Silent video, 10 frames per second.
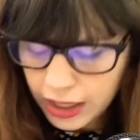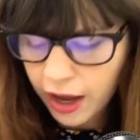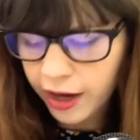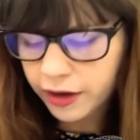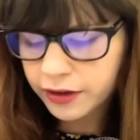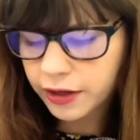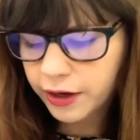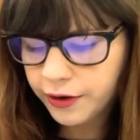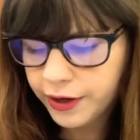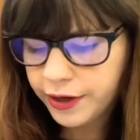And
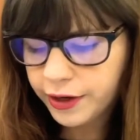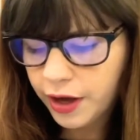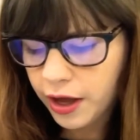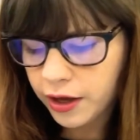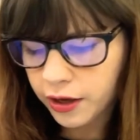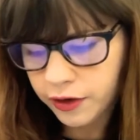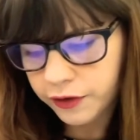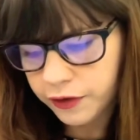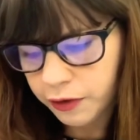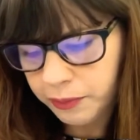Clary
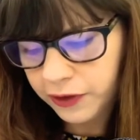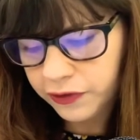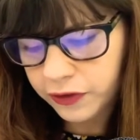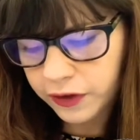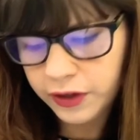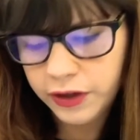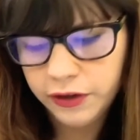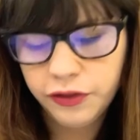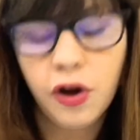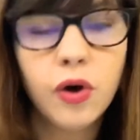and basically
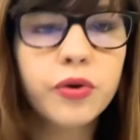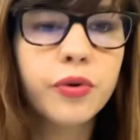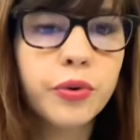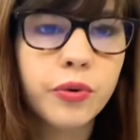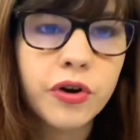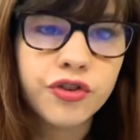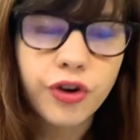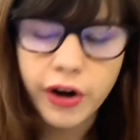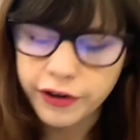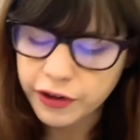the whole crew are
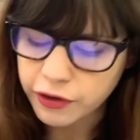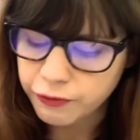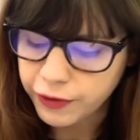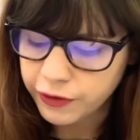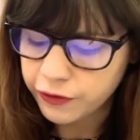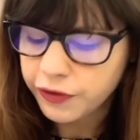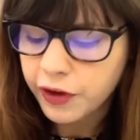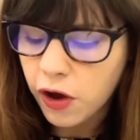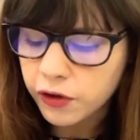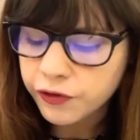trying to convince the
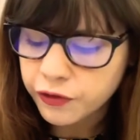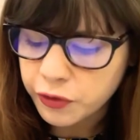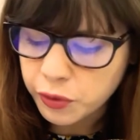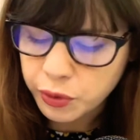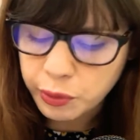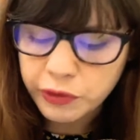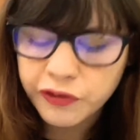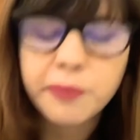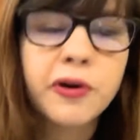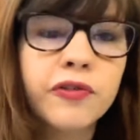consul, who is
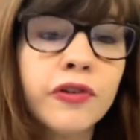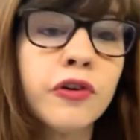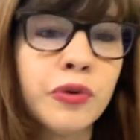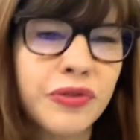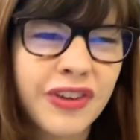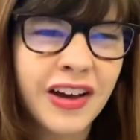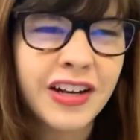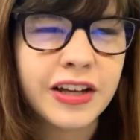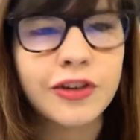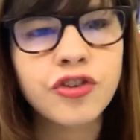the person who is kind of
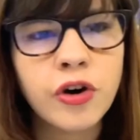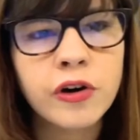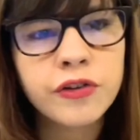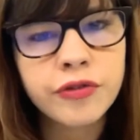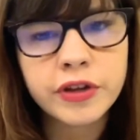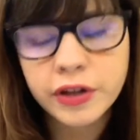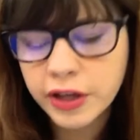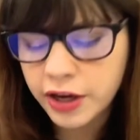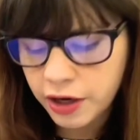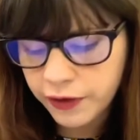like in charge of the
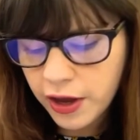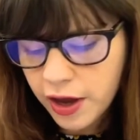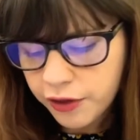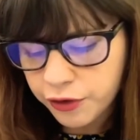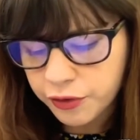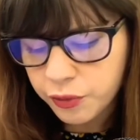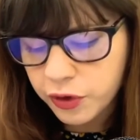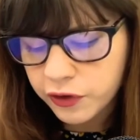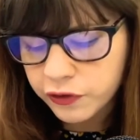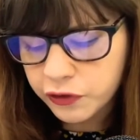Clave. They're the
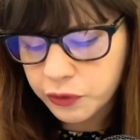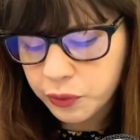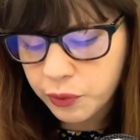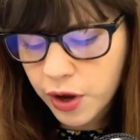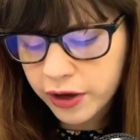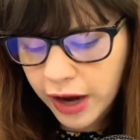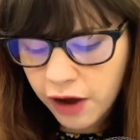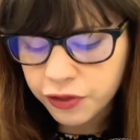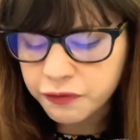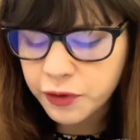ones who
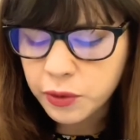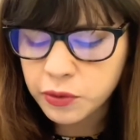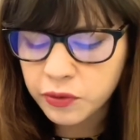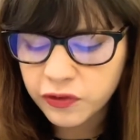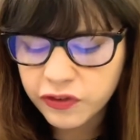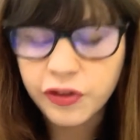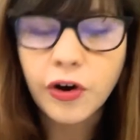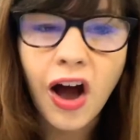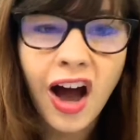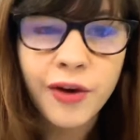count the votes, they're a
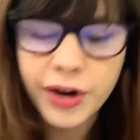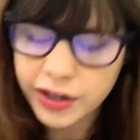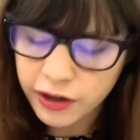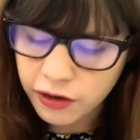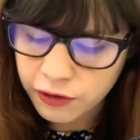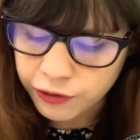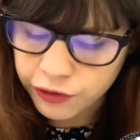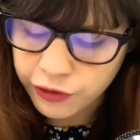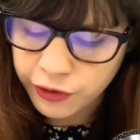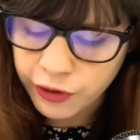high-ranking
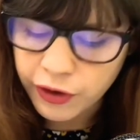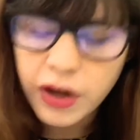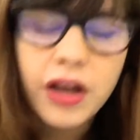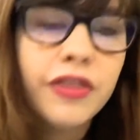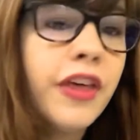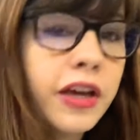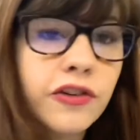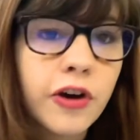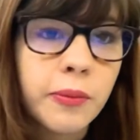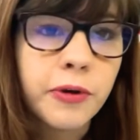officer, they
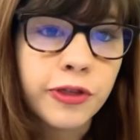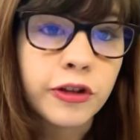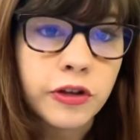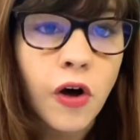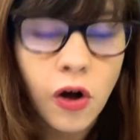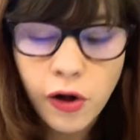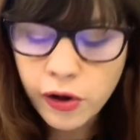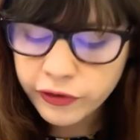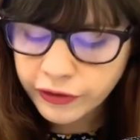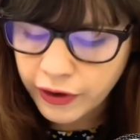interpret the
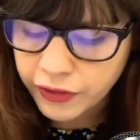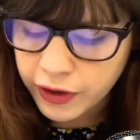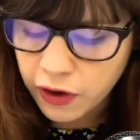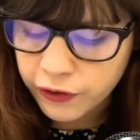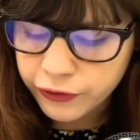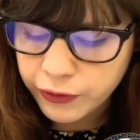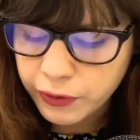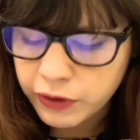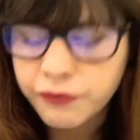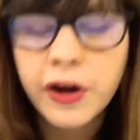laws, and they also
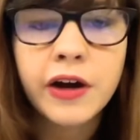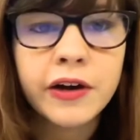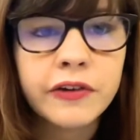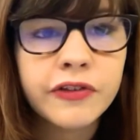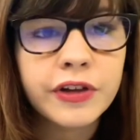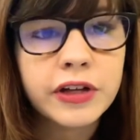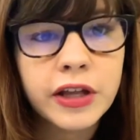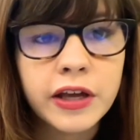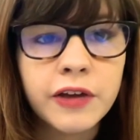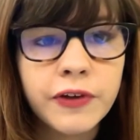advise the
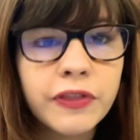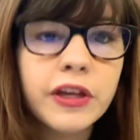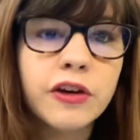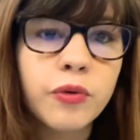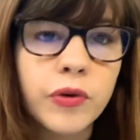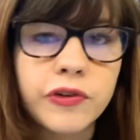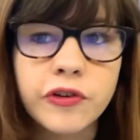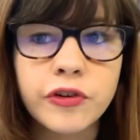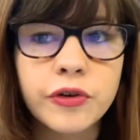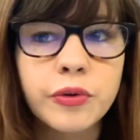Clave and the
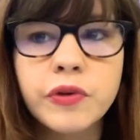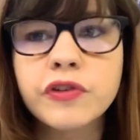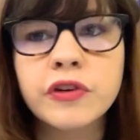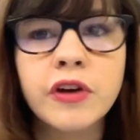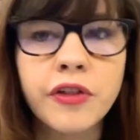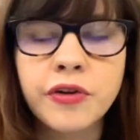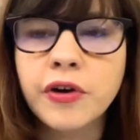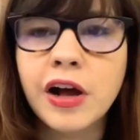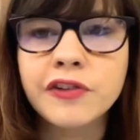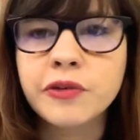Inquisitor, who is another,
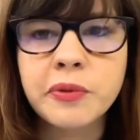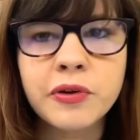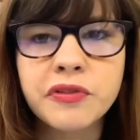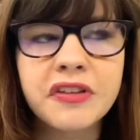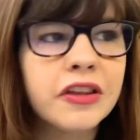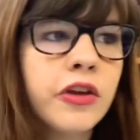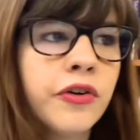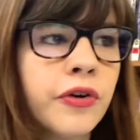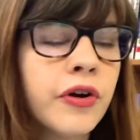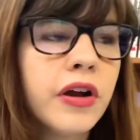I suppose,
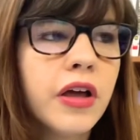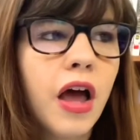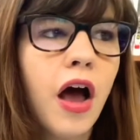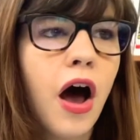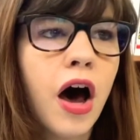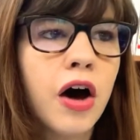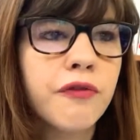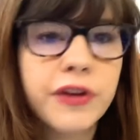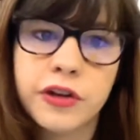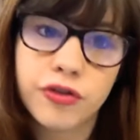leader of
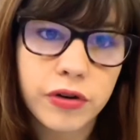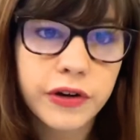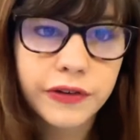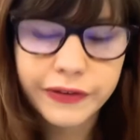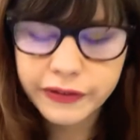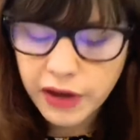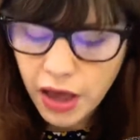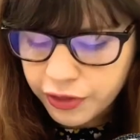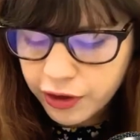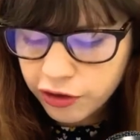Idris.
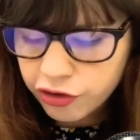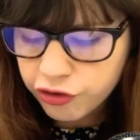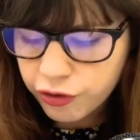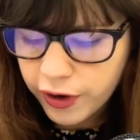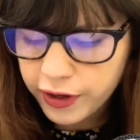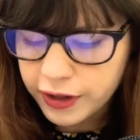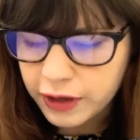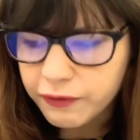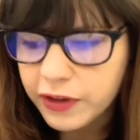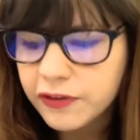They're just trying to
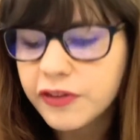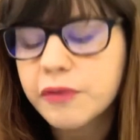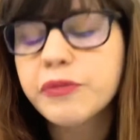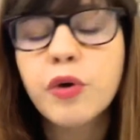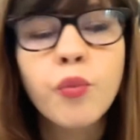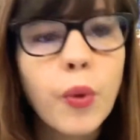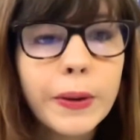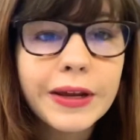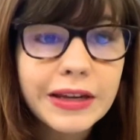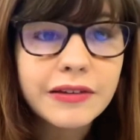convince them that
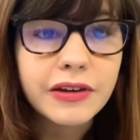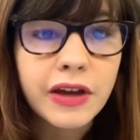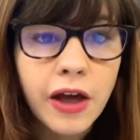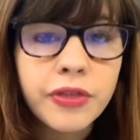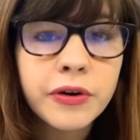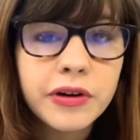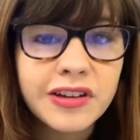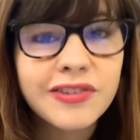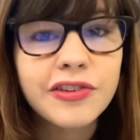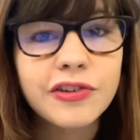working together
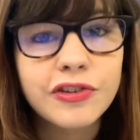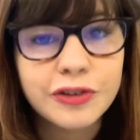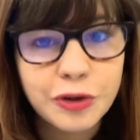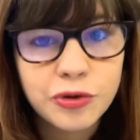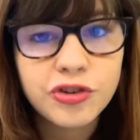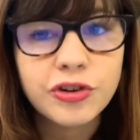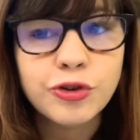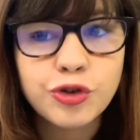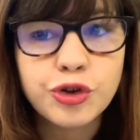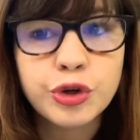is the
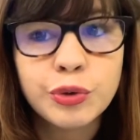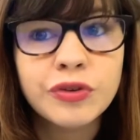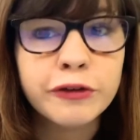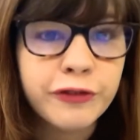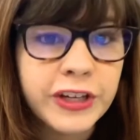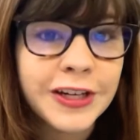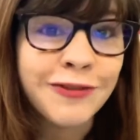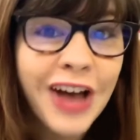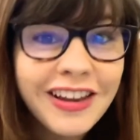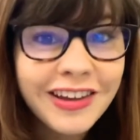solution to defeating
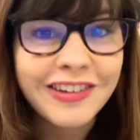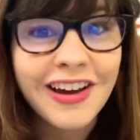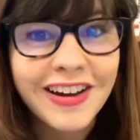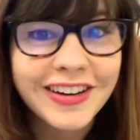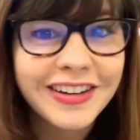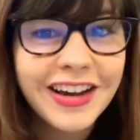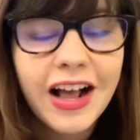Valentine.